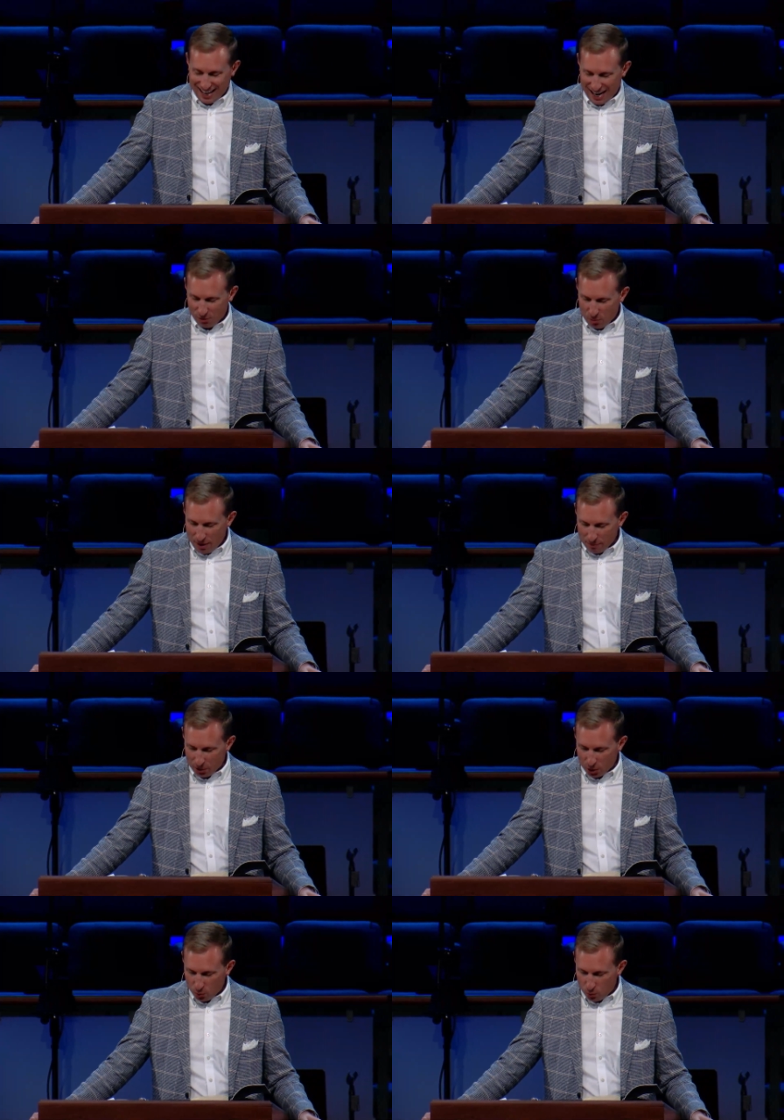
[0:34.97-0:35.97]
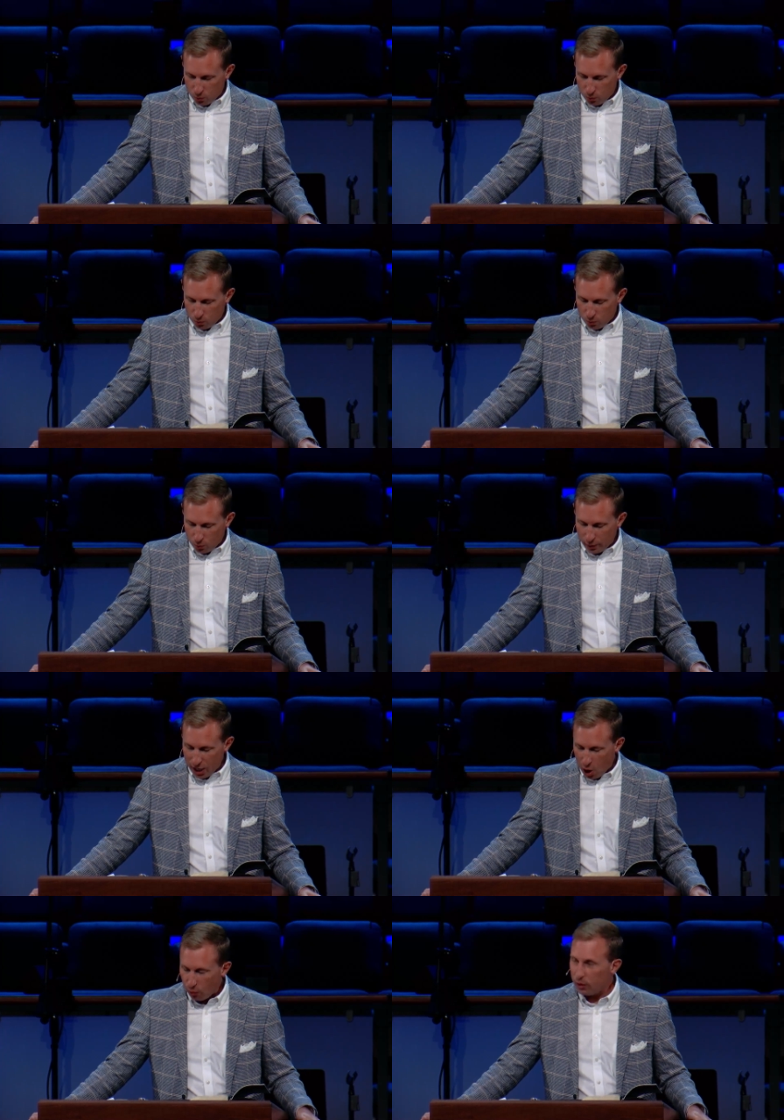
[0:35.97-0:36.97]
I remember when
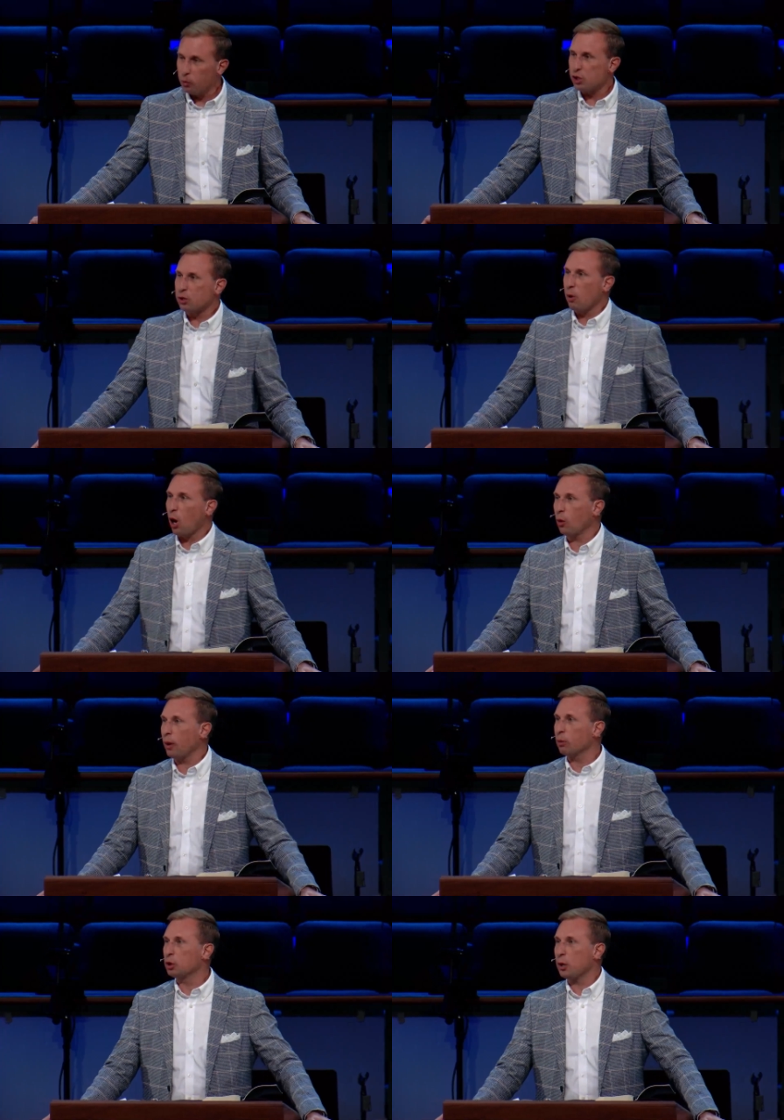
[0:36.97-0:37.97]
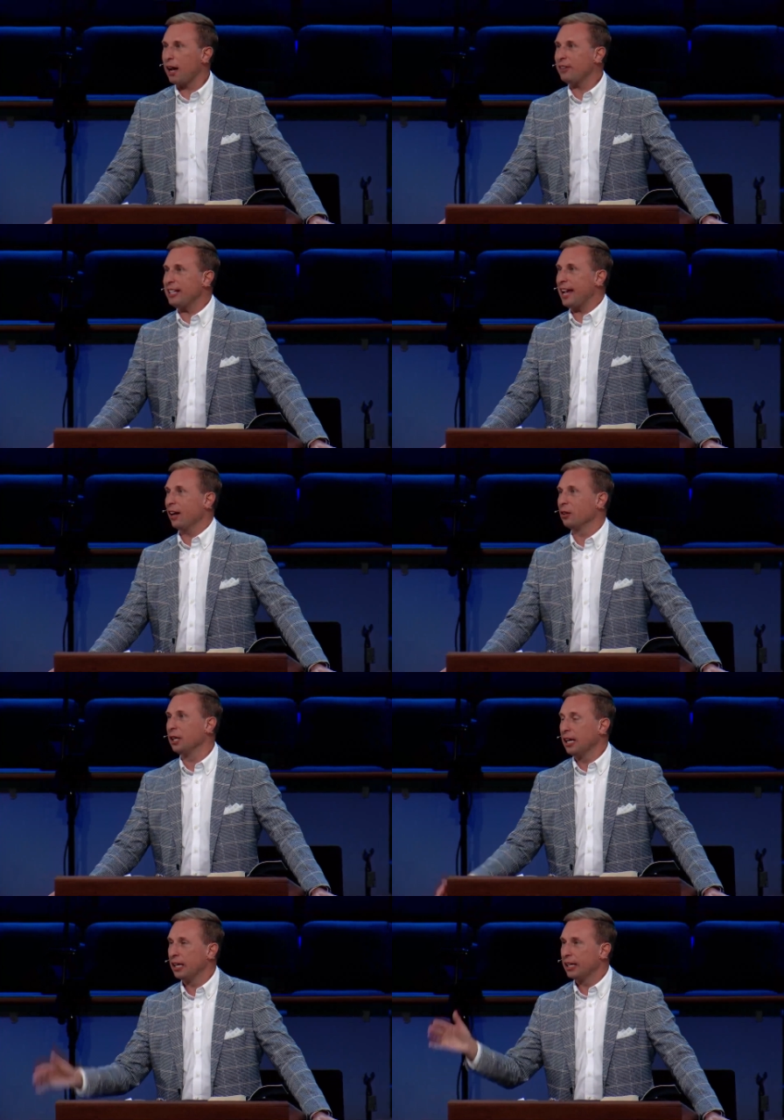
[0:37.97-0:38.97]
Owen was small, we were driving
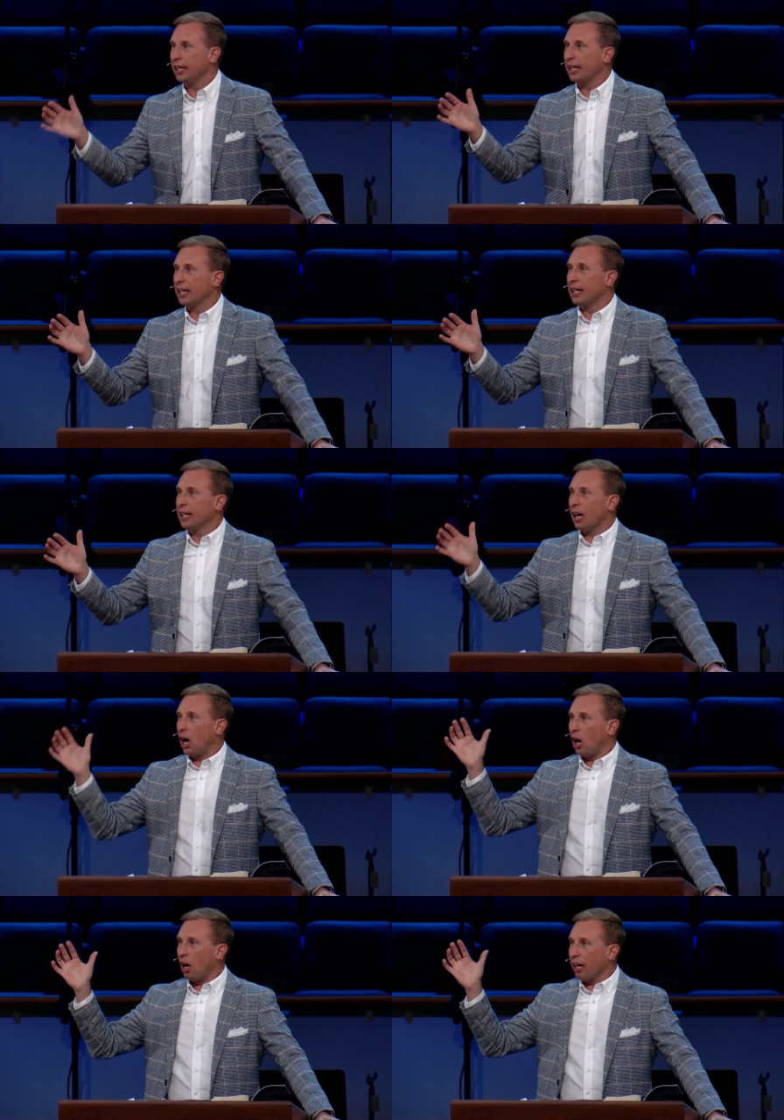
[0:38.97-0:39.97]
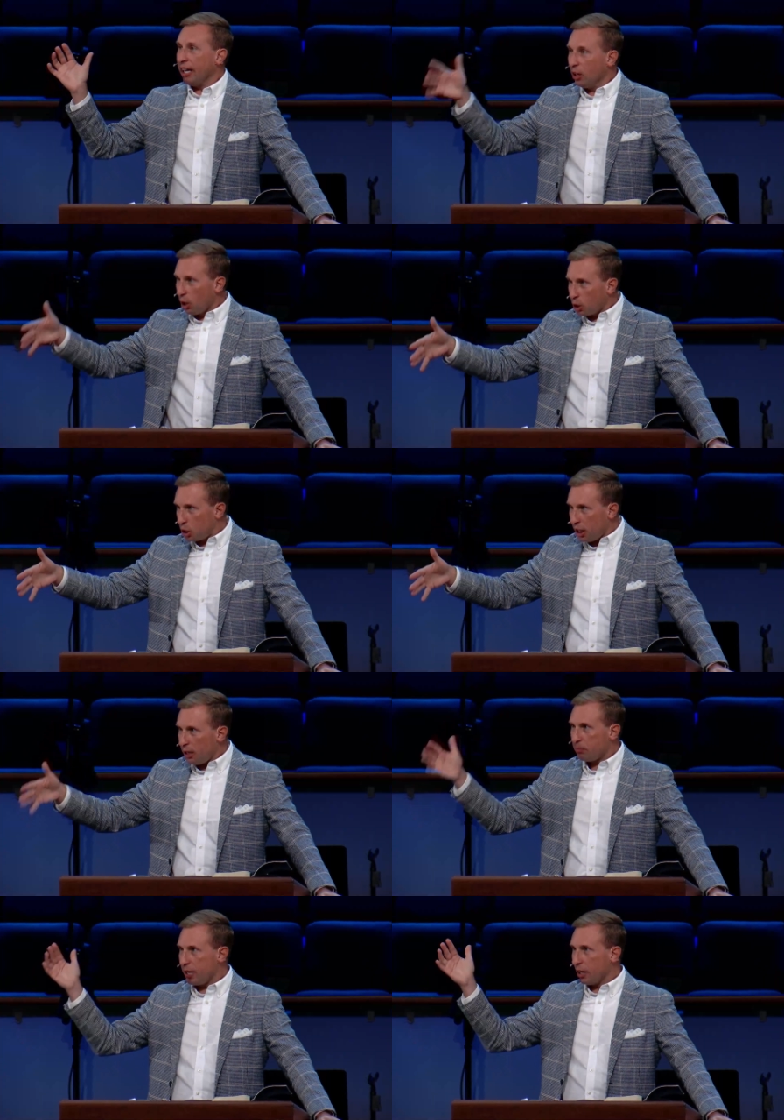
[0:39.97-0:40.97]
down in our
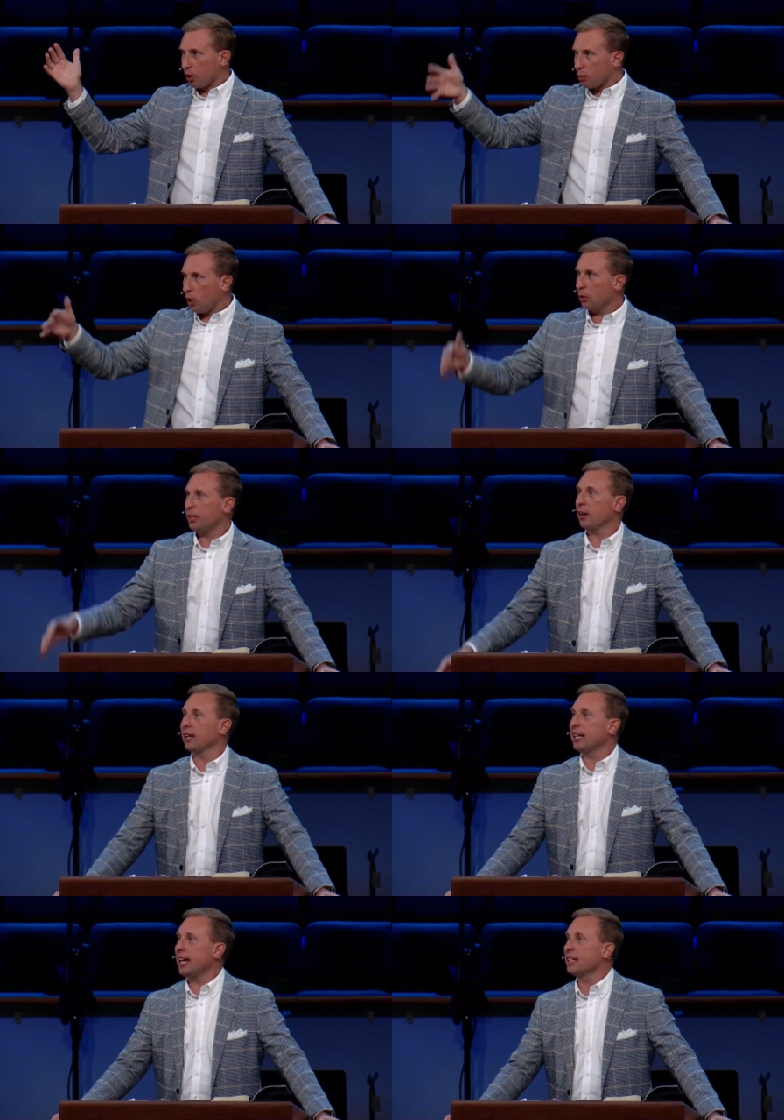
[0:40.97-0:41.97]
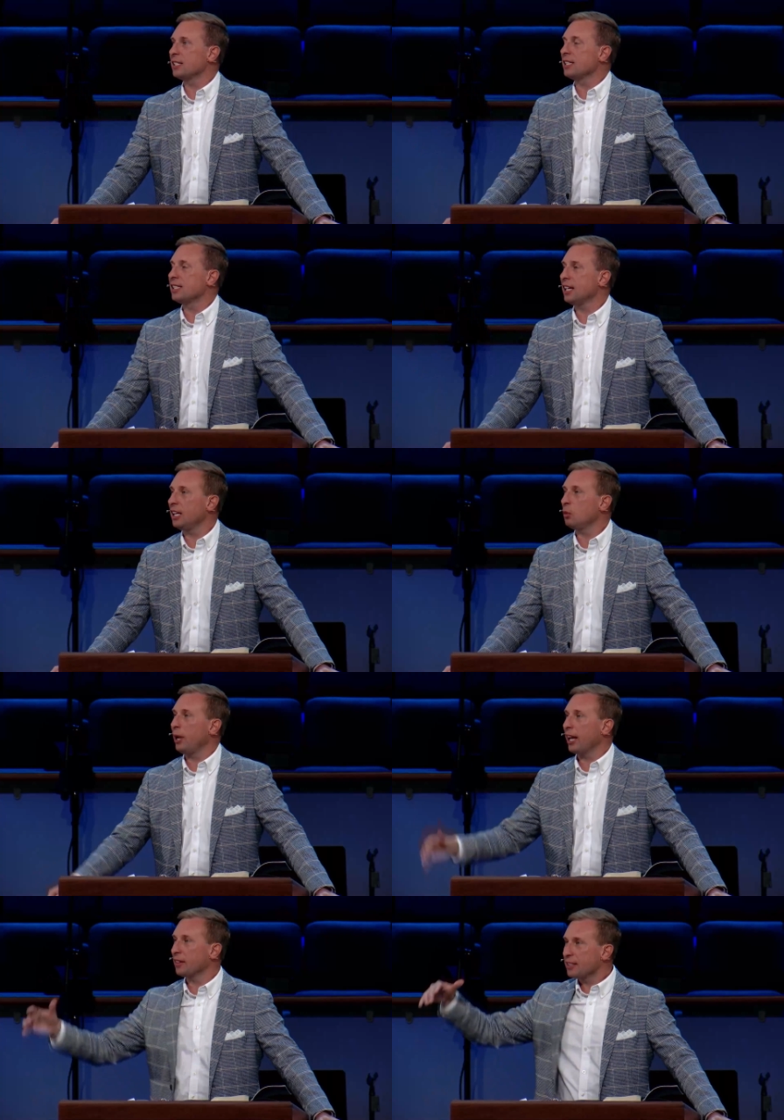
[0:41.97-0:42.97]
Jeep down our road there in Kansas City.
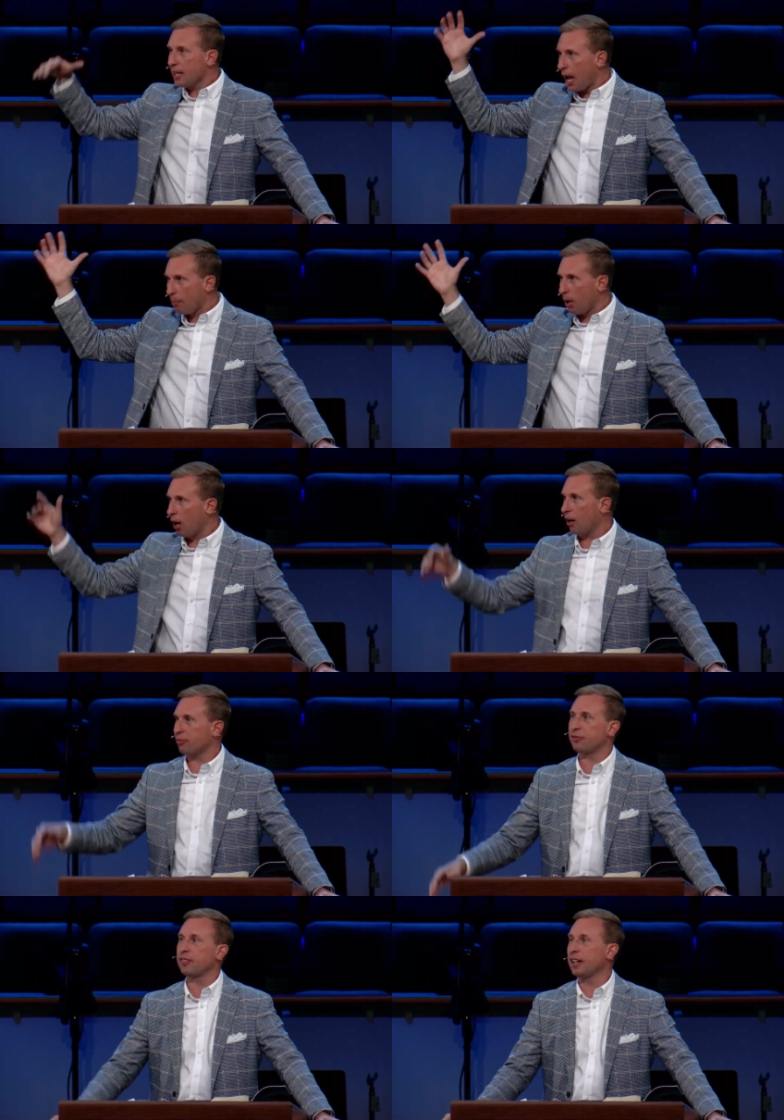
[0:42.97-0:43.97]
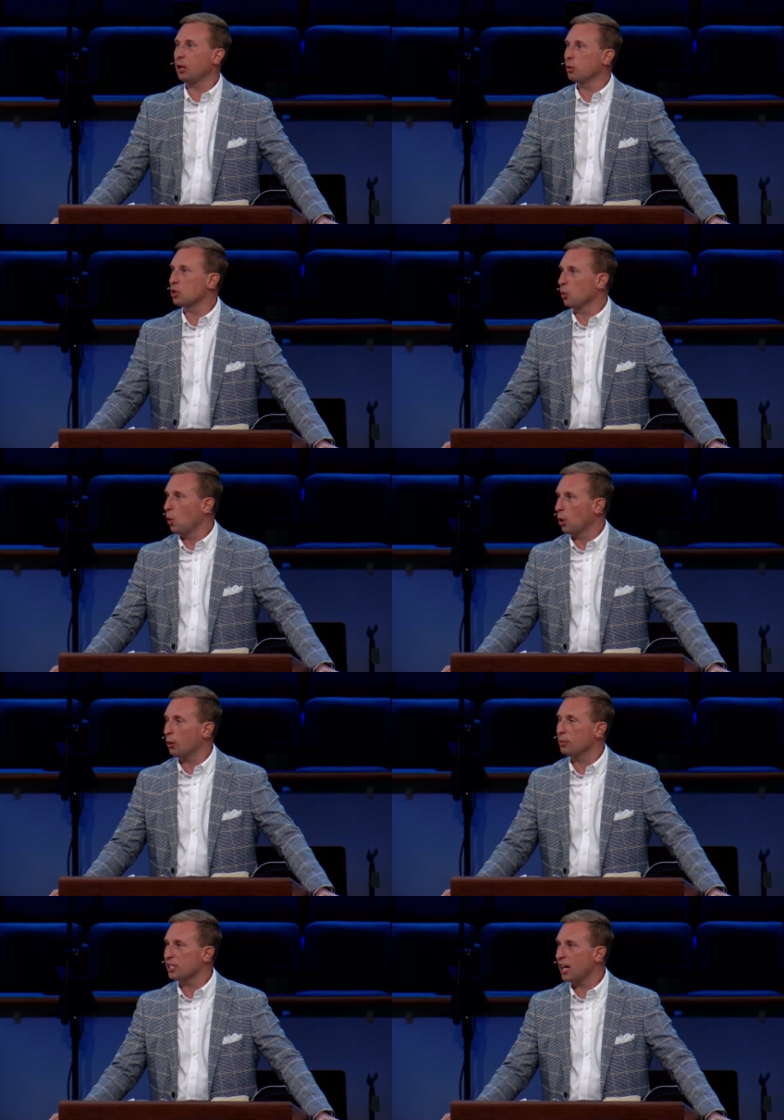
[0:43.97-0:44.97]
We had the top off. It was a
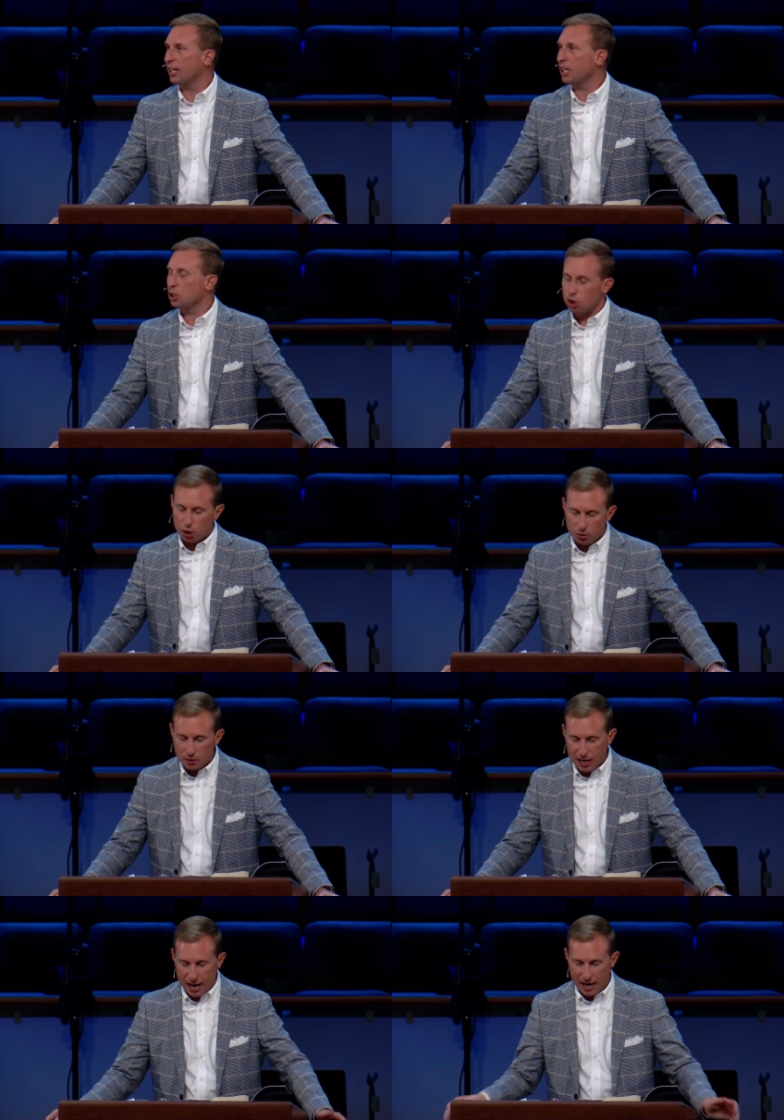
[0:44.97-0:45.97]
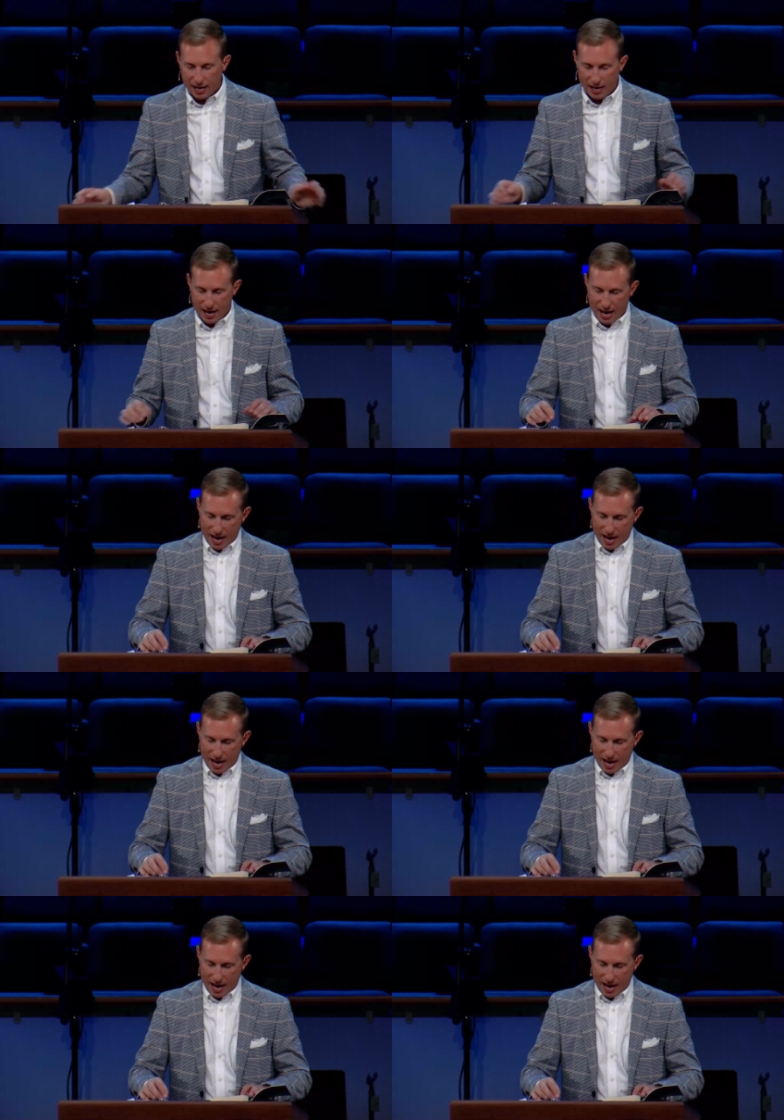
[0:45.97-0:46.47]
warm, sunny June day.